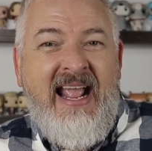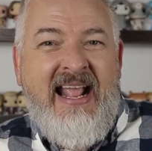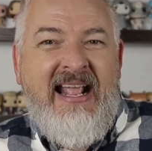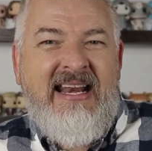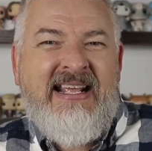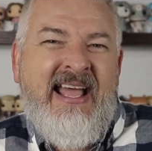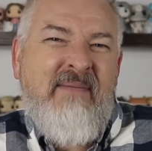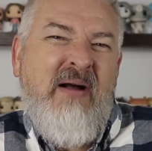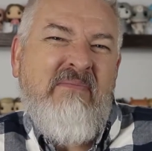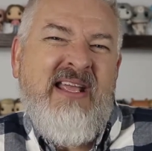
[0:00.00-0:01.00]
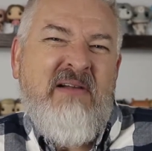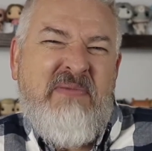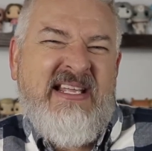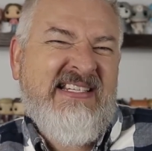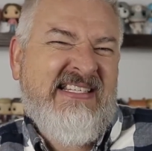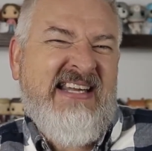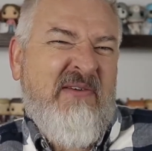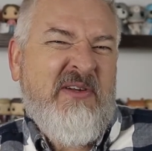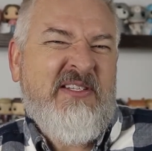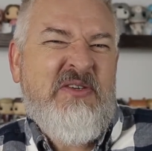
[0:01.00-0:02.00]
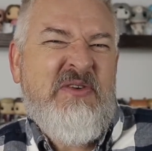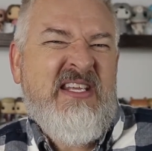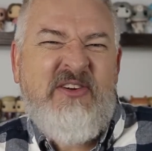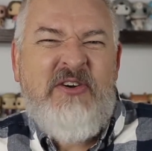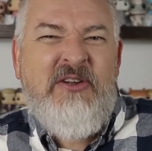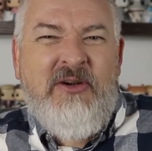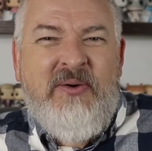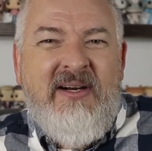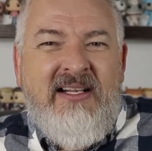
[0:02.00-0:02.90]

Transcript: and it kind of bummed me out because it's not really unique or new.